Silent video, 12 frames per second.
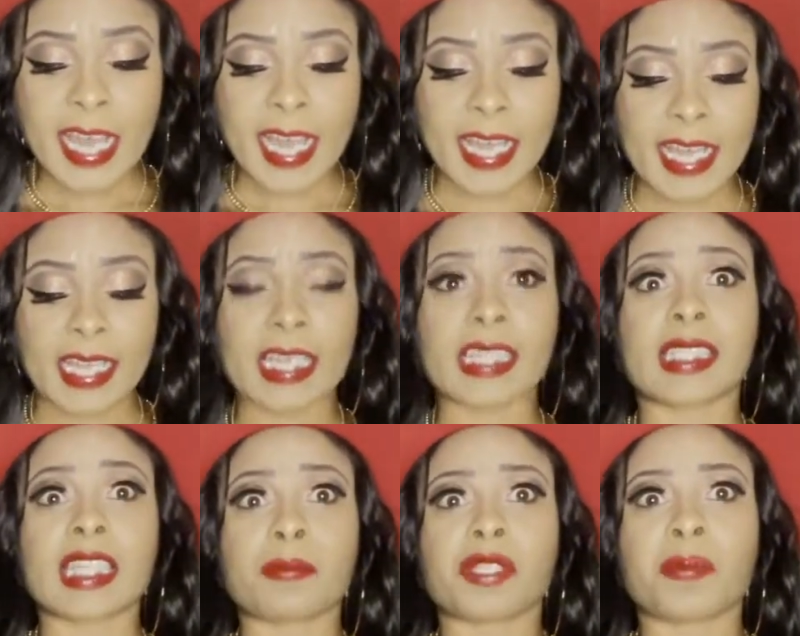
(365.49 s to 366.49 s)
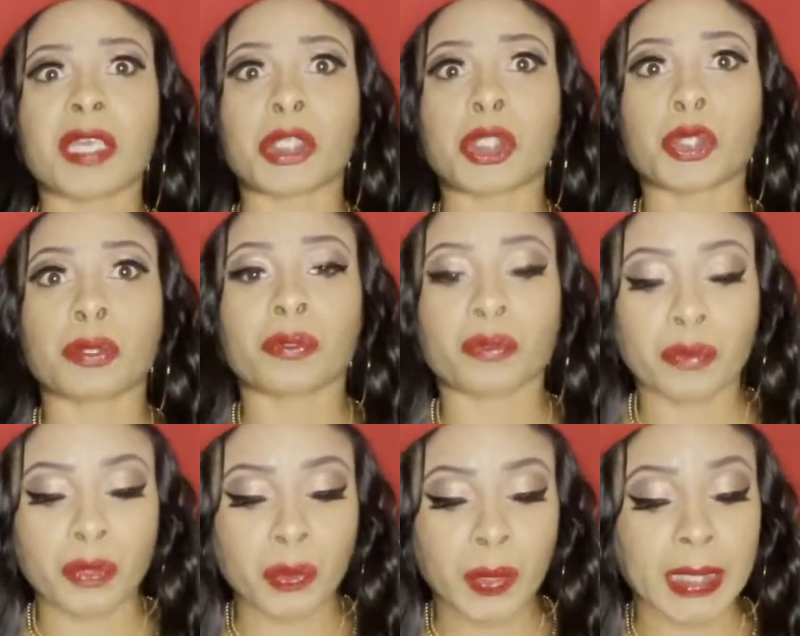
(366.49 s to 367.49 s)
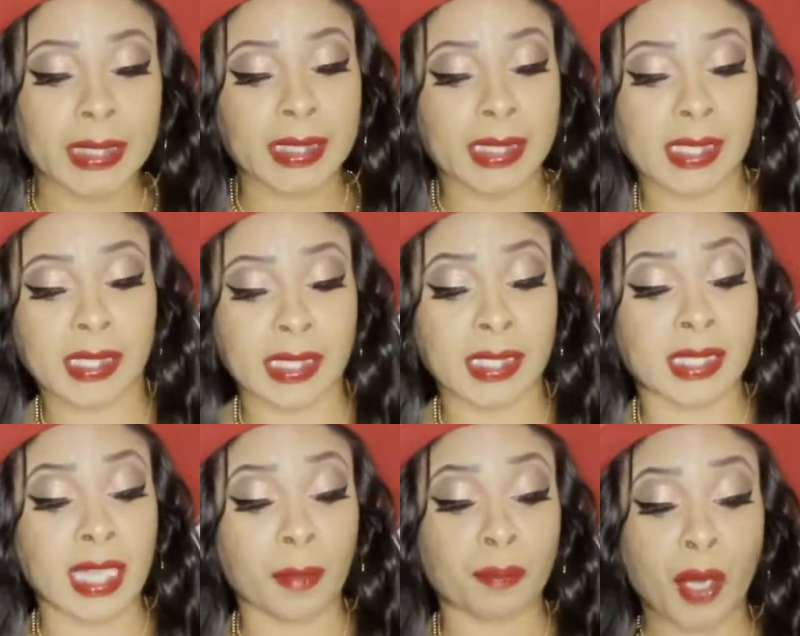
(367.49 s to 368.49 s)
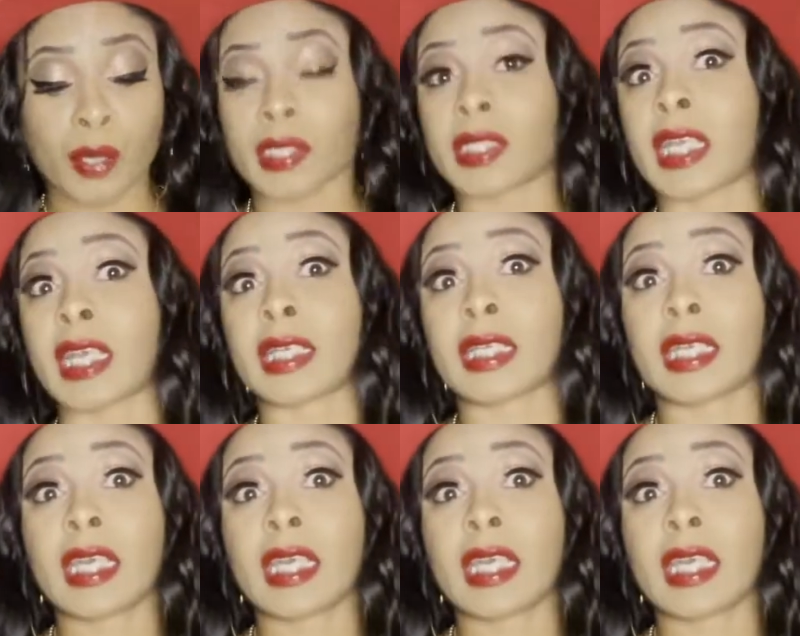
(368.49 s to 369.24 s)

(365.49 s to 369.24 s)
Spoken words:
and it seems to be a general consensus that Boss Tech